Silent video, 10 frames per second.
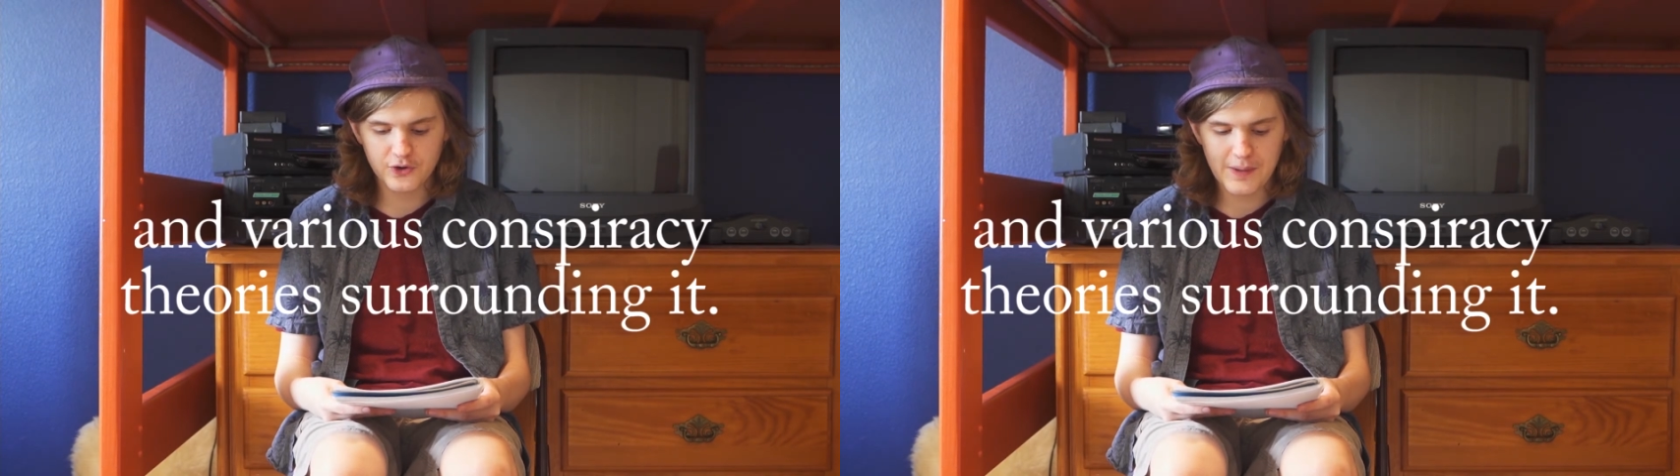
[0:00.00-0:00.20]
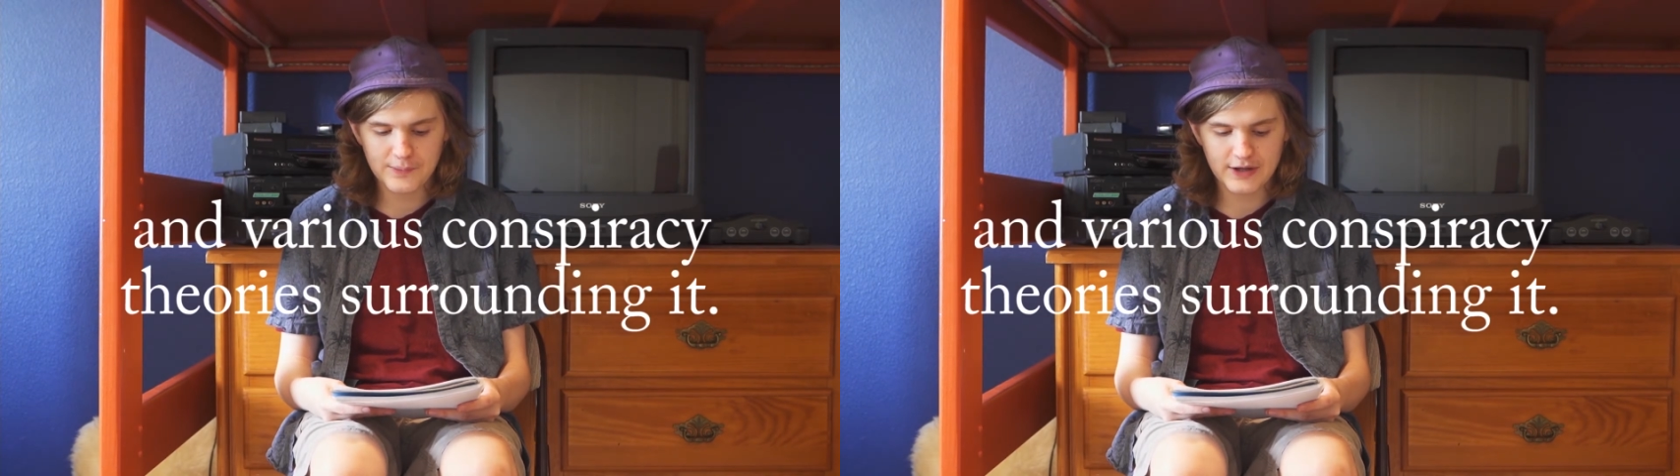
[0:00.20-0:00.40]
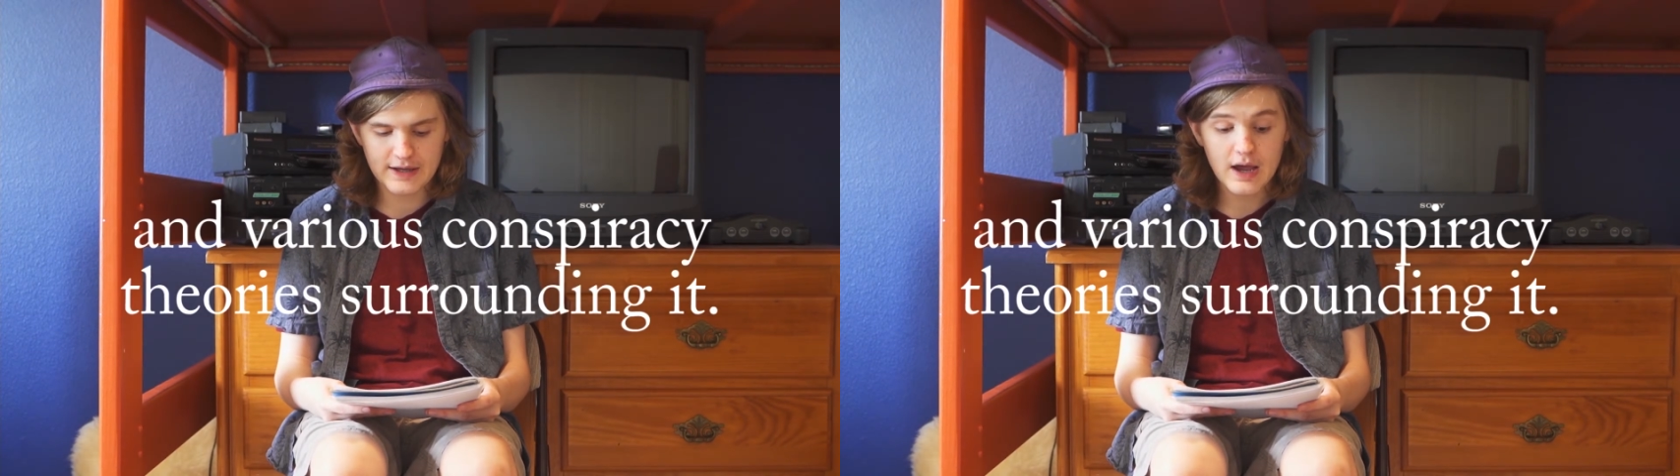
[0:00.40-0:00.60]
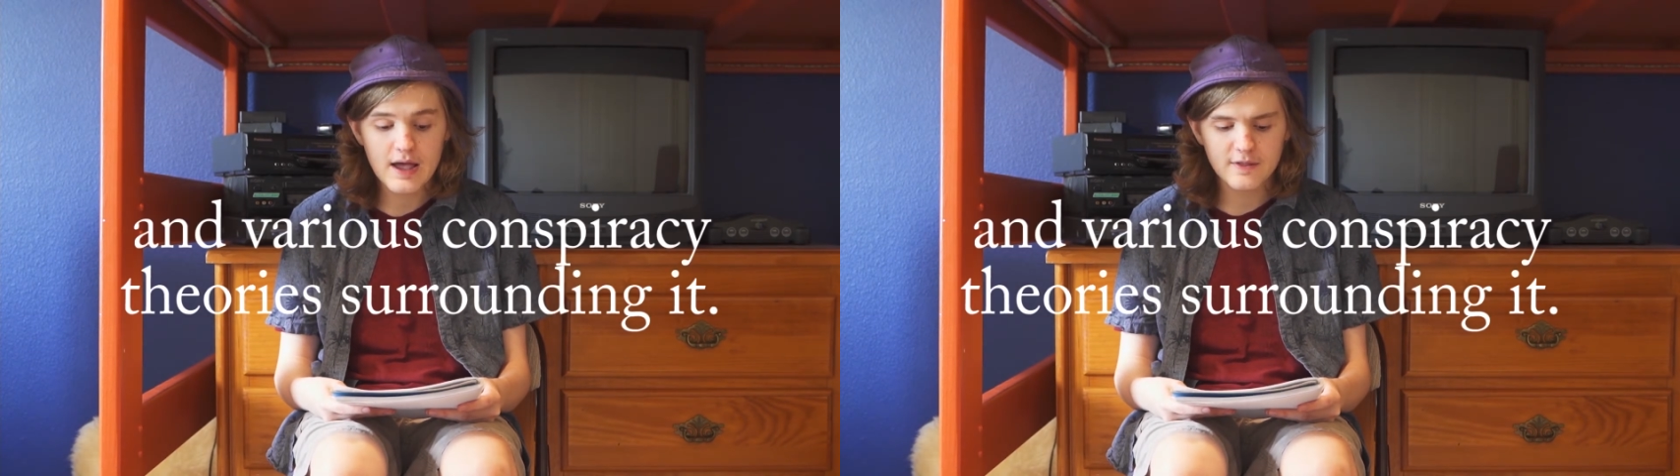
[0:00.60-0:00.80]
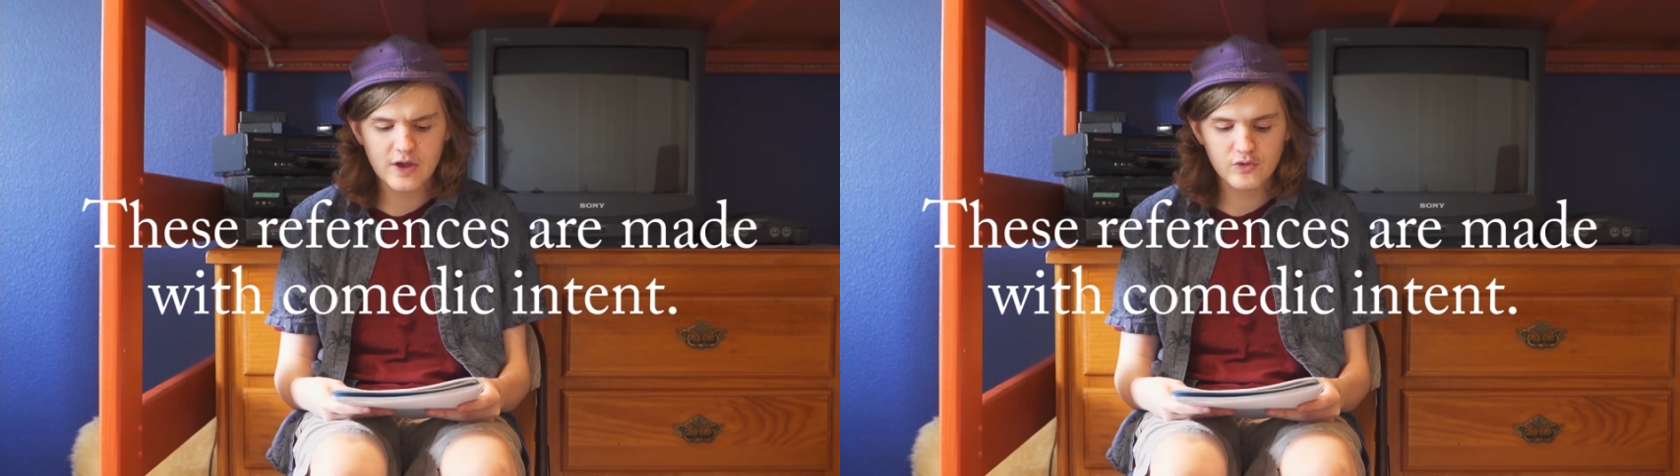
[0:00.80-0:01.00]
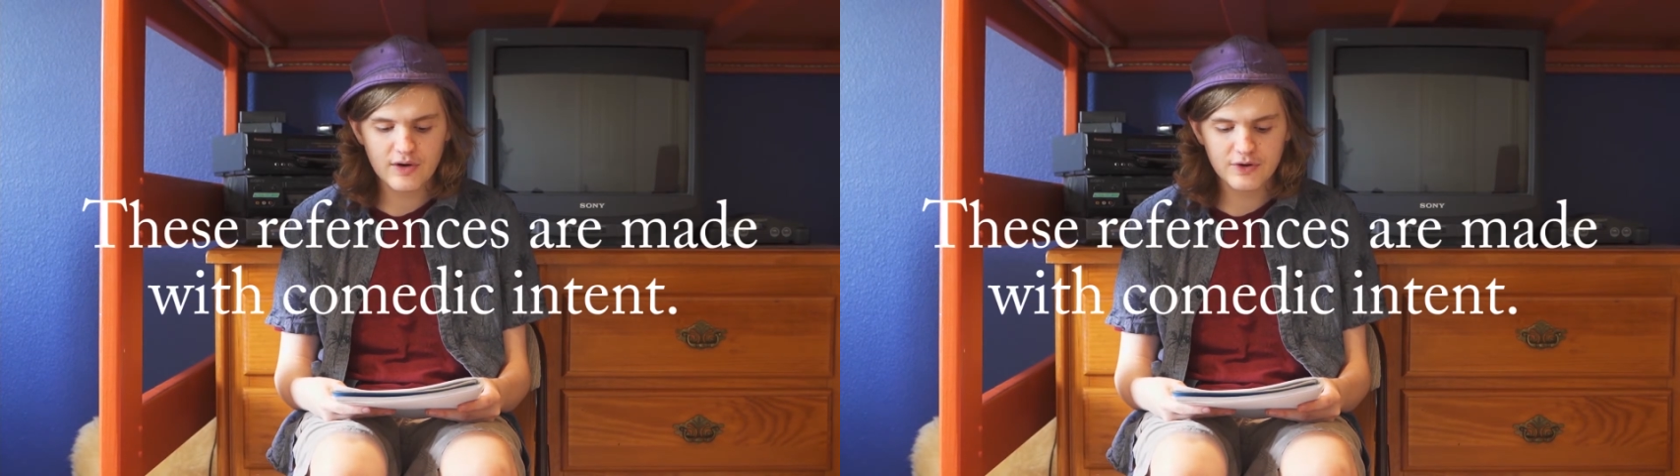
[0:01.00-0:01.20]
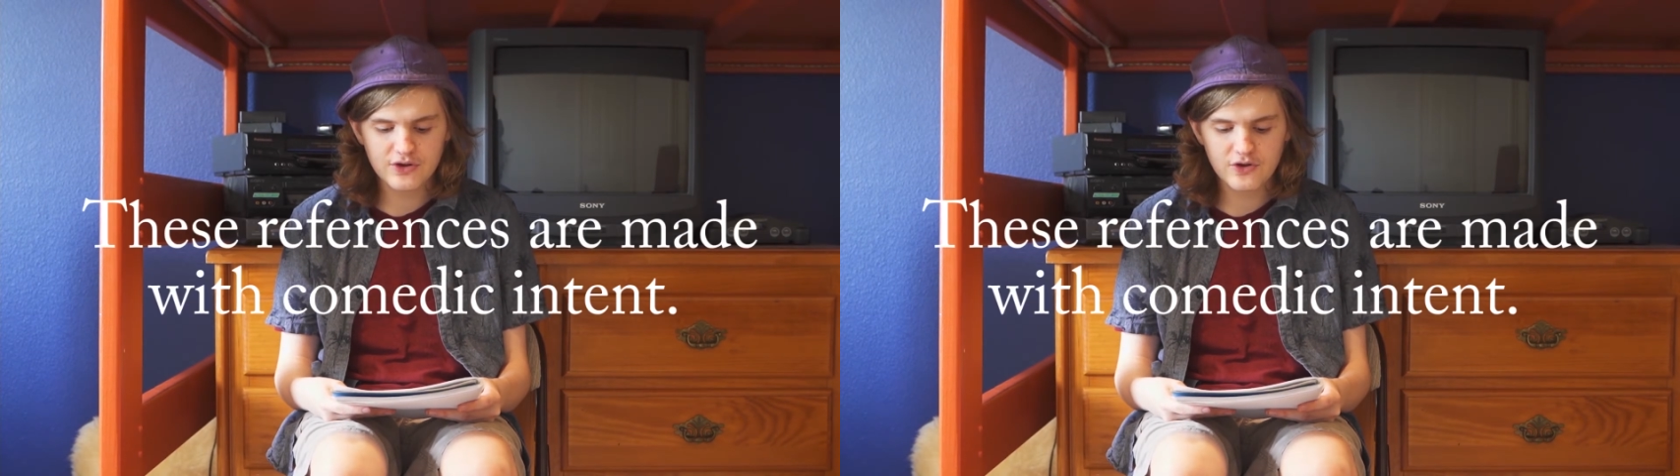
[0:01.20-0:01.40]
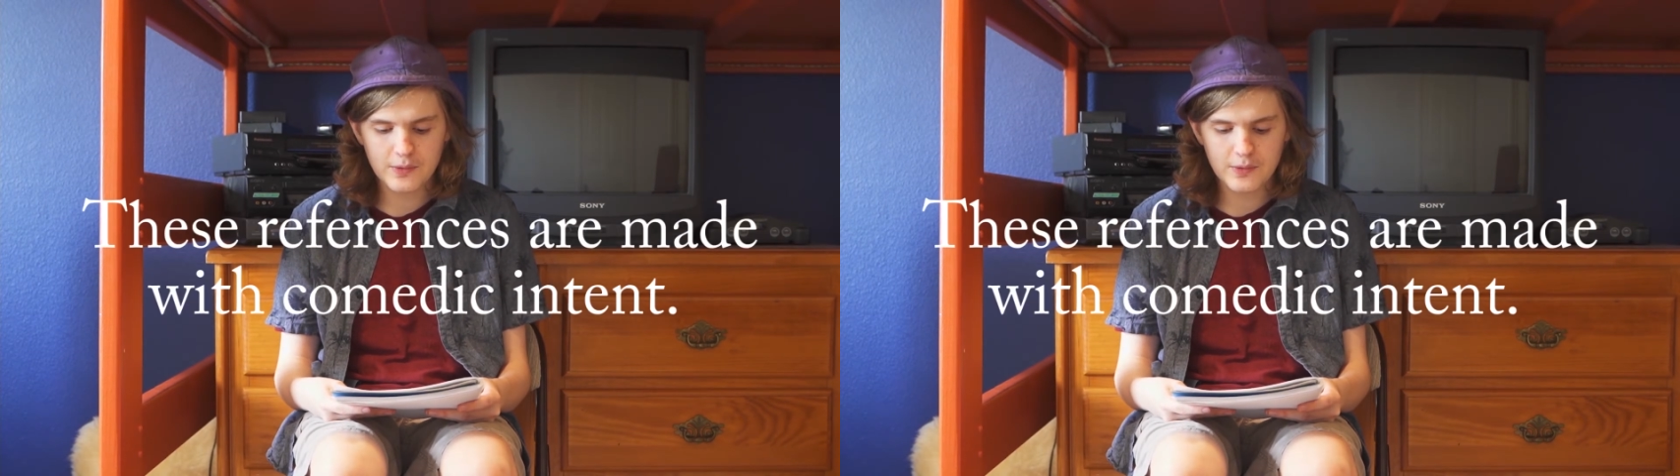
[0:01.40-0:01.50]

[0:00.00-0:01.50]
A joke is a joke because it's a joke.